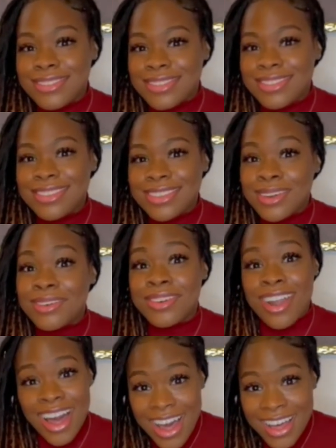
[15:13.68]
You're
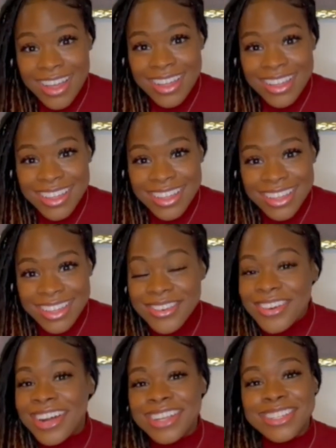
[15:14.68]
raw. You
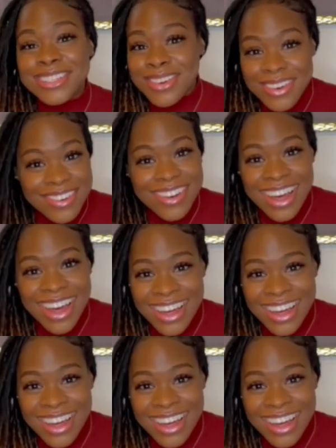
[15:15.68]
are so raw.